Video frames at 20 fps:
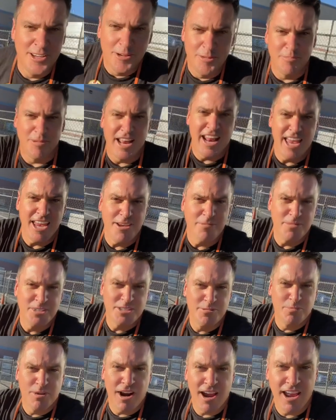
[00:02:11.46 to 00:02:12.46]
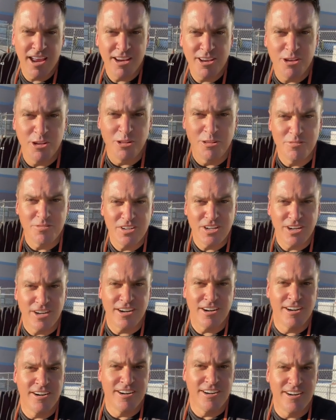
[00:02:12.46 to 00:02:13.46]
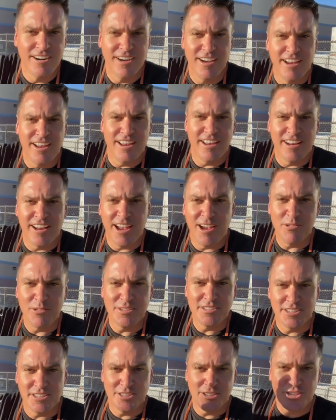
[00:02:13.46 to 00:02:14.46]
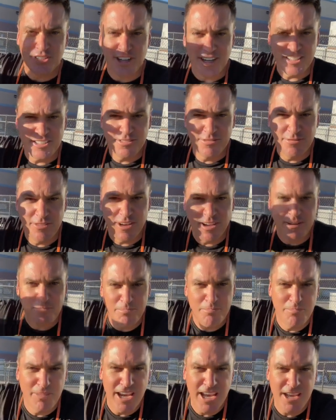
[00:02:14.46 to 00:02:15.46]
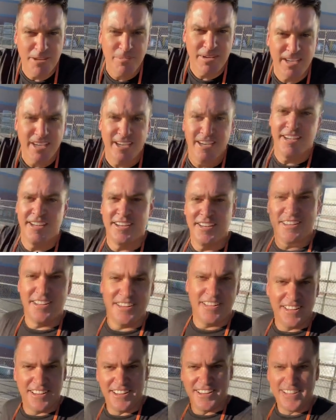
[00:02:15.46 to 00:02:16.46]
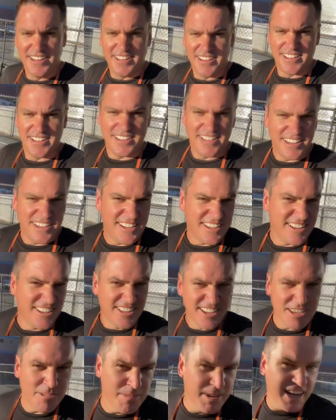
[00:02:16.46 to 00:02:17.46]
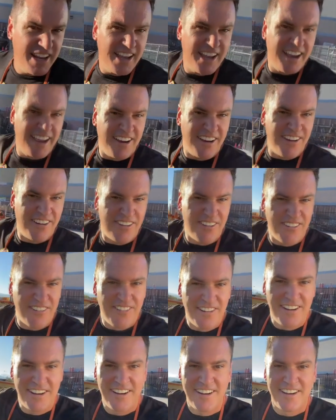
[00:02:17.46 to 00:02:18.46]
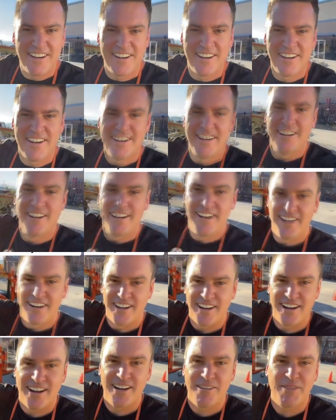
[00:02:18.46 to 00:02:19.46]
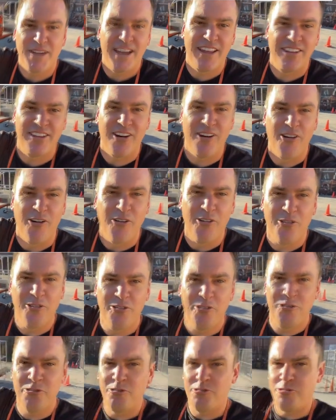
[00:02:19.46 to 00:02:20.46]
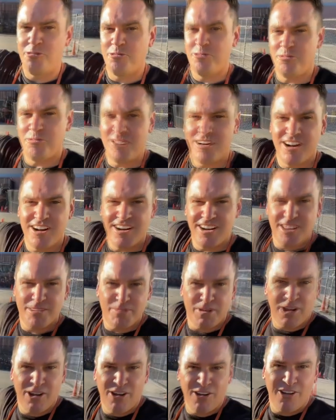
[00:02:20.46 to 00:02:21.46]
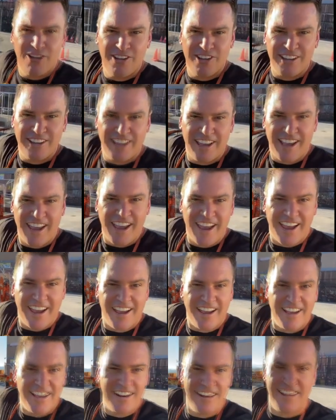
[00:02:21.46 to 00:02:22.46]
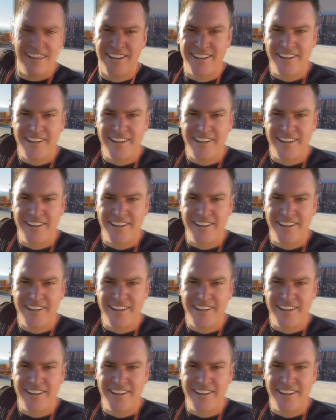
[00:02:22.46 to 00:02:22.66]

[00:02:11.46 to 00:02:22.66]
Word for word: my name is Brian Culver, and I was a trust fund baby. And look at me now. I'm at the Home Depot. Look at that.